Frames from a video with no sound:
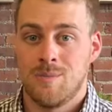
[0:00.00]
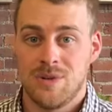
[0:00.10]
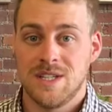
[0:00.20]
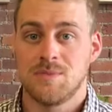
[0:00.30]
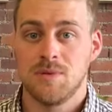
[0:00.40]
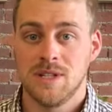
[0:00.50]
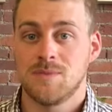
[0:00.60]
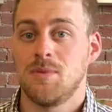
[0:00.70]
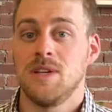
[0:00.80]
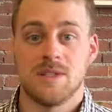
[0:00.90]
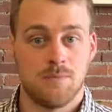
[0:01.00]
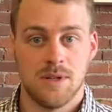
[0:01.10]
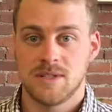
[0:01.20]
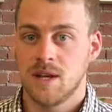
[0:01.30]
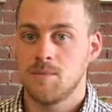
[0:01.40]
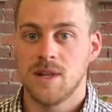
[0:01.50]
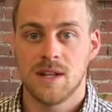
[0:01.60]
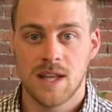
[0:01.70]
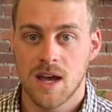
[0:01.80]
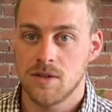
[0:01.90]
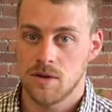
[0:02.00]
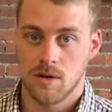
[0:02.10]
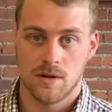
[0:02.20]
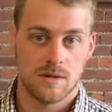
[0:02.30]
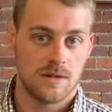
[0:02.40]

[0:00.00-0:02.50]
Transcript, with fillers: please, please, please put something together.